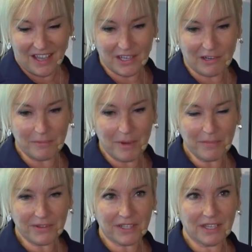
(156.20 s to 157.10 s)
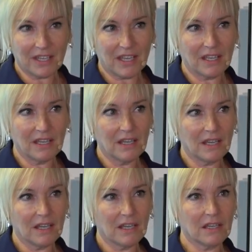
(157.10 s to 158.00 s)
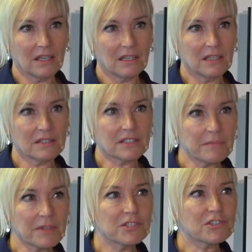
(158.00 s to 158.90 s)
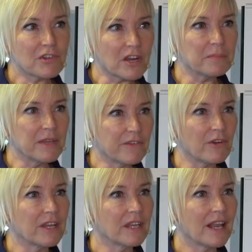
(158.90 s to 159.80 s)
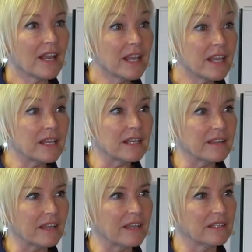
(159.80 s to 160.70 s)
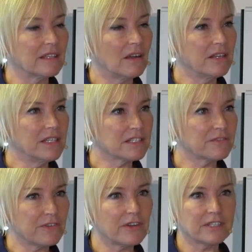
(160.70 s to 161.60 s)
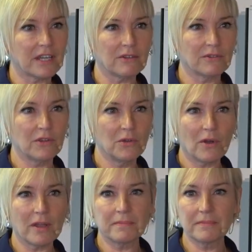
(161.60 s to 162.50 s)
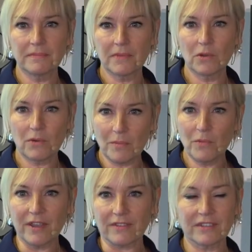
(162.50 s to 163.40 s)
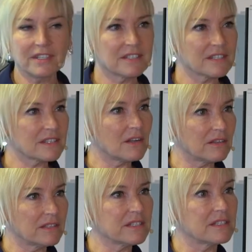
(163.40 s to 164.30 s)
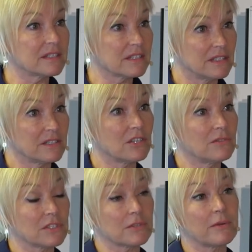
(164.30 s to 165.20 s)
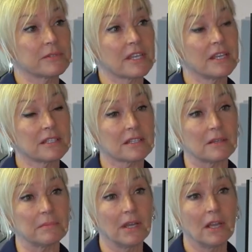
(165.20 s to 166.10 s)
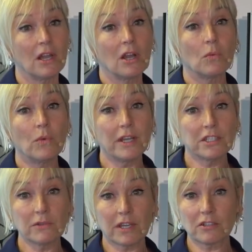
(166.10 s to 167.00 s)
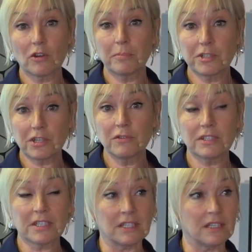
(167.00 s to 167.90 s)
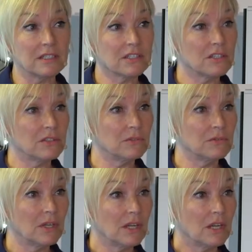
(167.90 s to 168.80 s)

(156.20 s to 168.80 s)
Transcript: And I remember thinking, something struck me very clearly then. I need to find out who I'm, who I'm with. I need to start listening to these students. So I was saying to them, where do you get an opportunity to